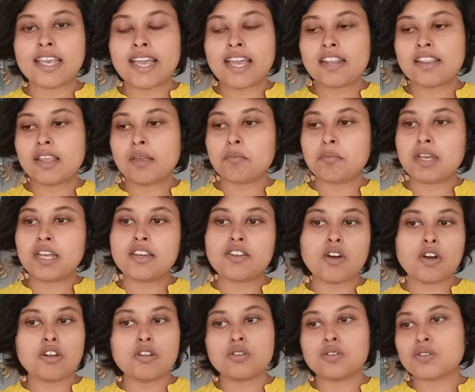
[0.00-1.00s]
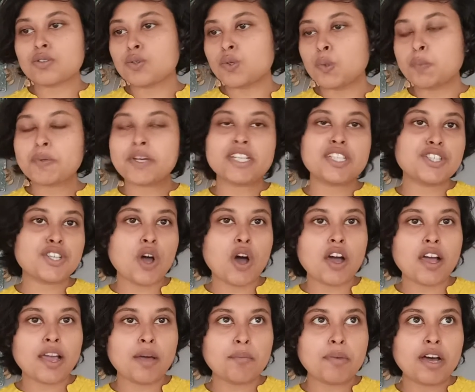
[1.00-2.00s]
and they meet on Zoom and
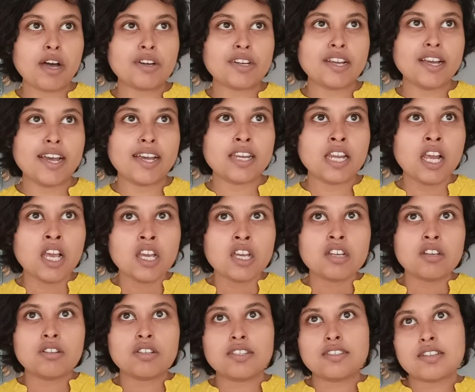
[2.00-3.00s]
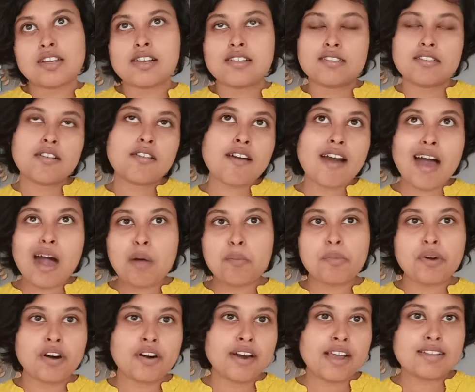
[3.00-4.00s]
talk about it, you know, discuss
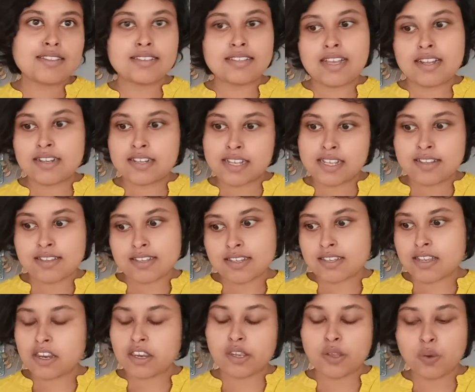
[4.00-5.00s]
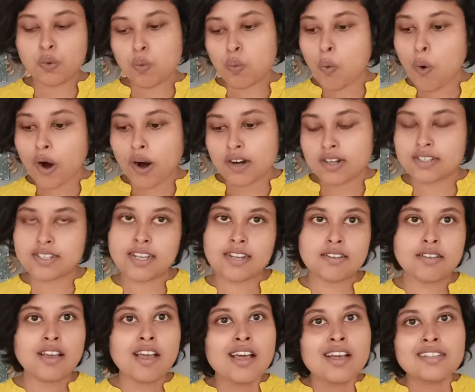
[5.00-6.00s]
grammar and sentences and new words
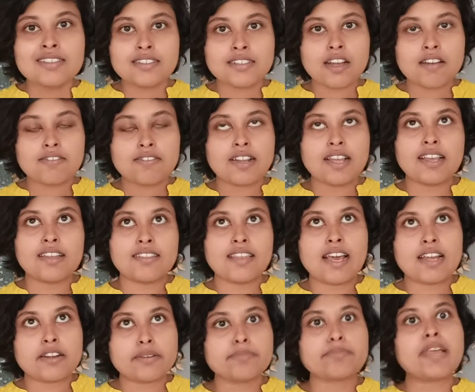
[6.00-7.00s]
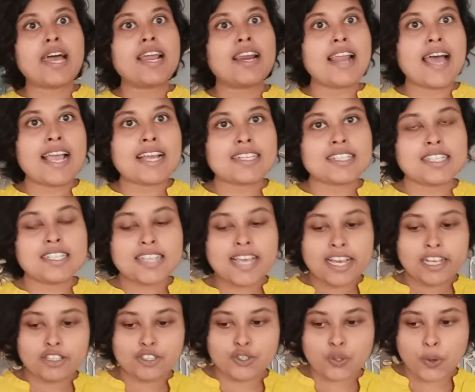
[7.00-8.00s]
and stuff like that. I liked it,
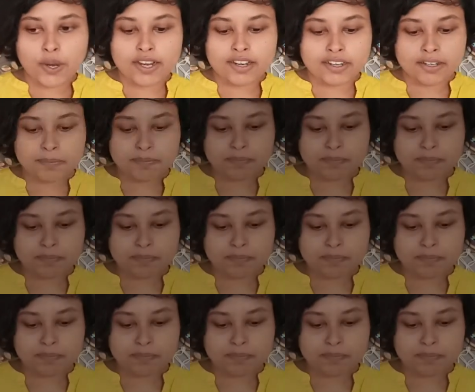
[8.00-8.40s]
I joined.